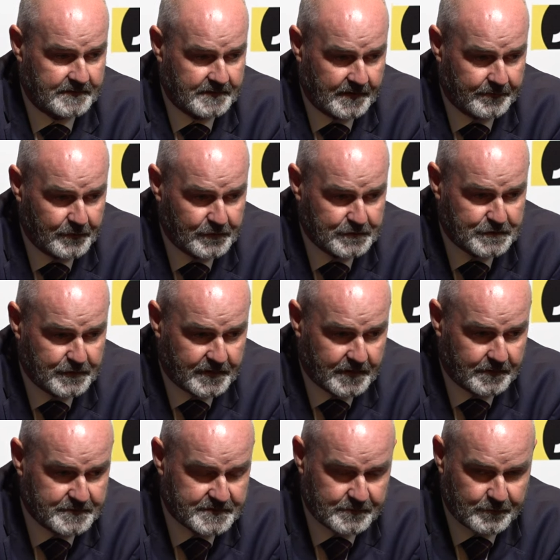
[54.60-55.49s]
I'm not sure
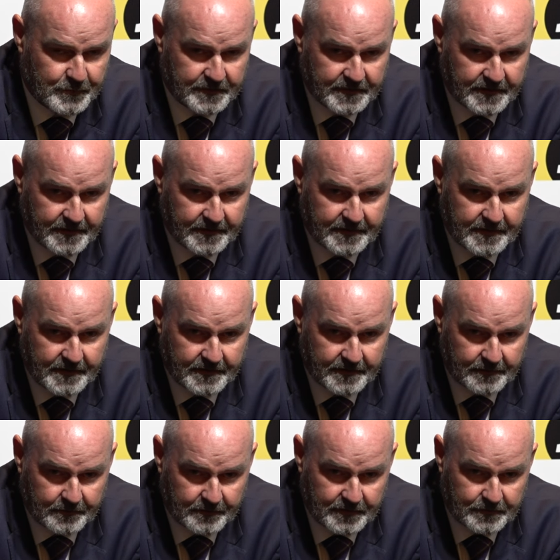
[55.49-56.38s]
I was the one getting
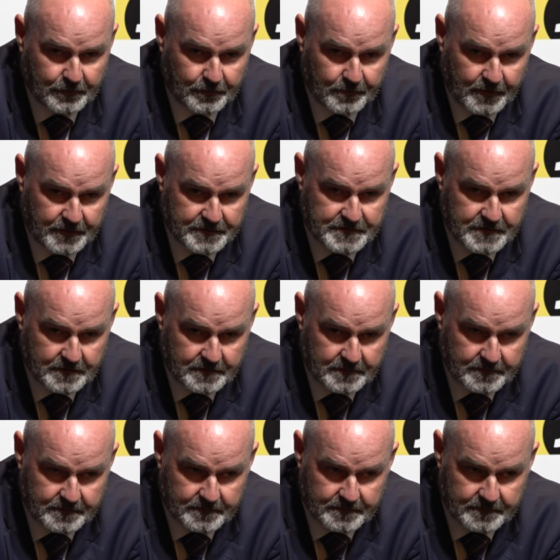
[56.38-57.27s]
carried away too much.
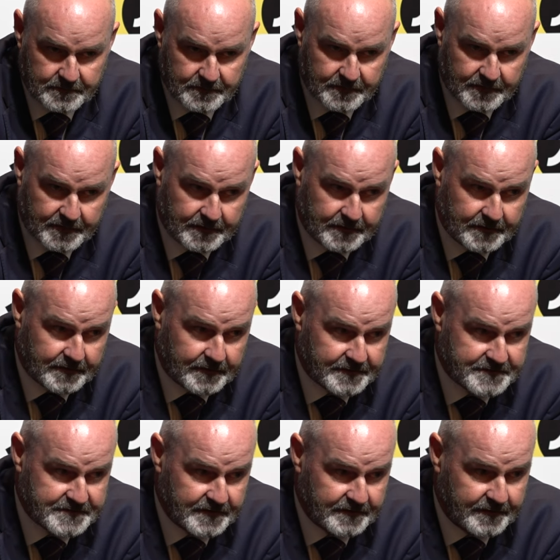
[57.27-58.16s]

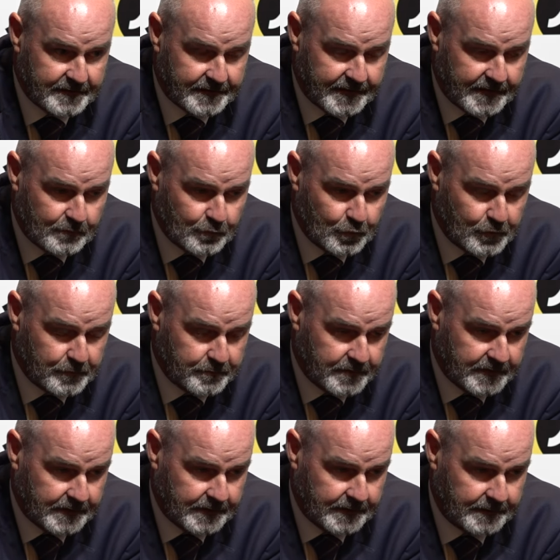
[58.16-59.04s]
I said the game would
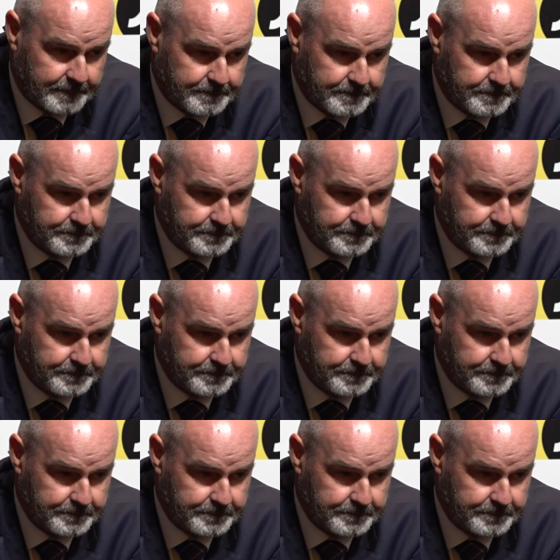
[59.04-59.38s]
be